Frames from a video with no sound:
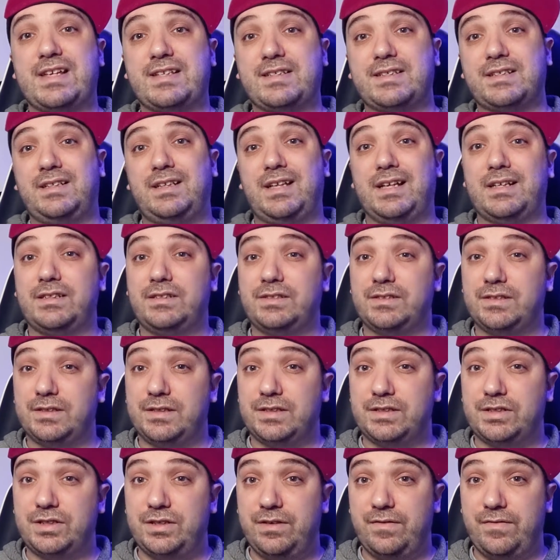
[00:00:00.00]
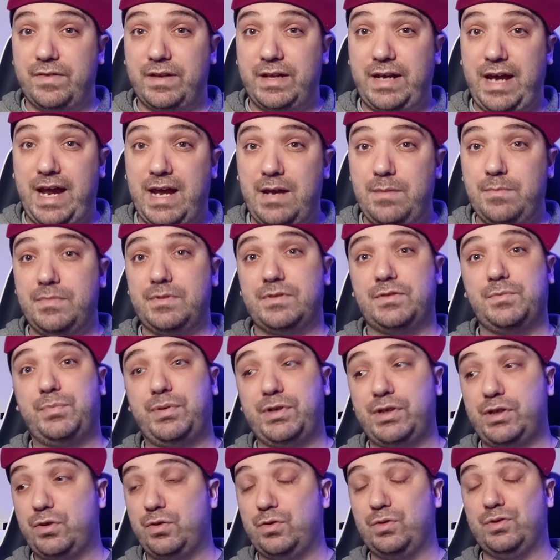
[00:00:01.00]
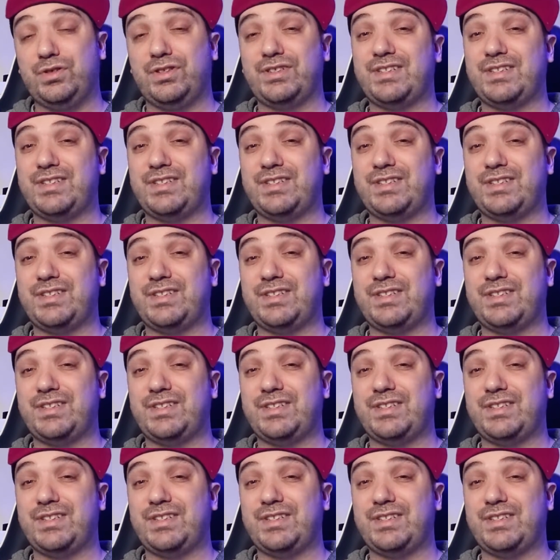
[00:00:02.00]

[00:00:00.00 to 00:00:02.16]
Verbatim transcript: that's the collector's edition of the game. It's pretty cool.